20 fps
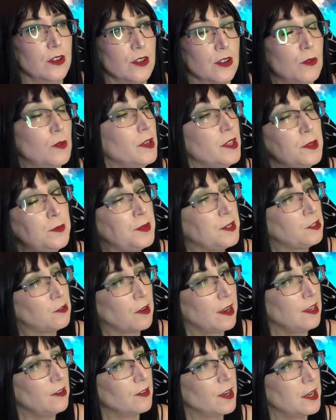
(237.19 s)
well, it'd be
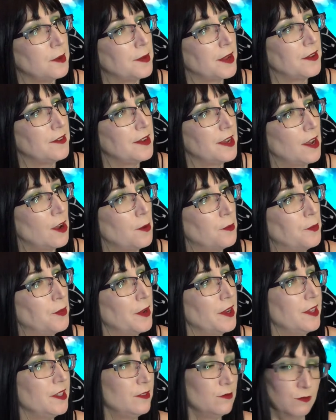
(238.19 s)
great right about now,
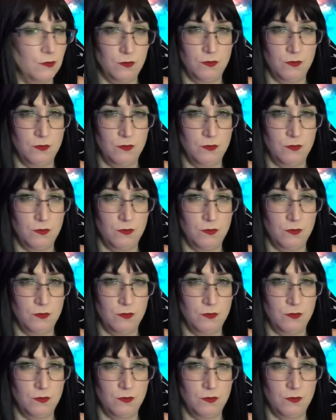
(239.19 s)
but